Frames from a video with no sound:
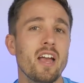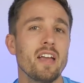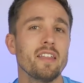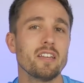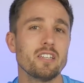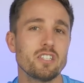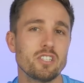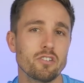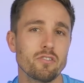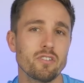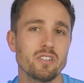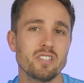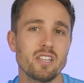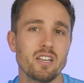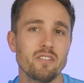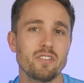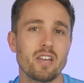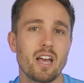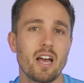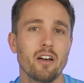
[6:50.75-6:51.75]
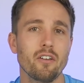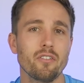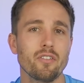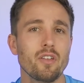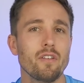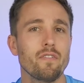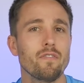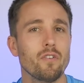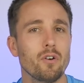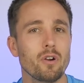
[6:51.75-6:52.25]
they still received a
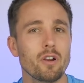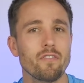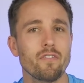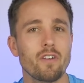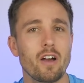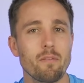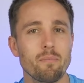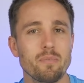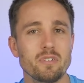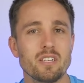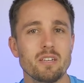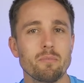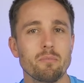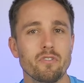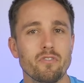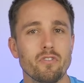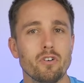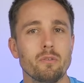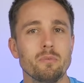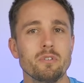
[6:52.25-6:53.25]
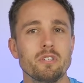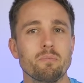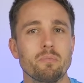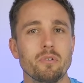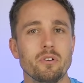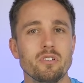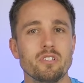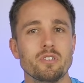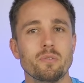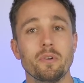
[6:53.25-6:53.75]
healthy 45% performance
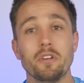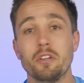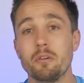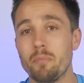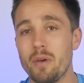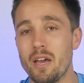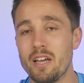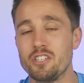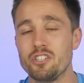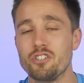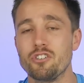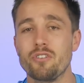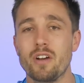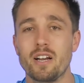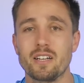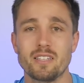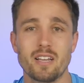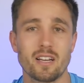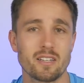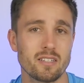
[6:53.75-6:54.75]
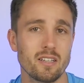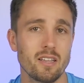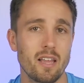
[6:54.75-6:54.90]
boost when compared to DirectX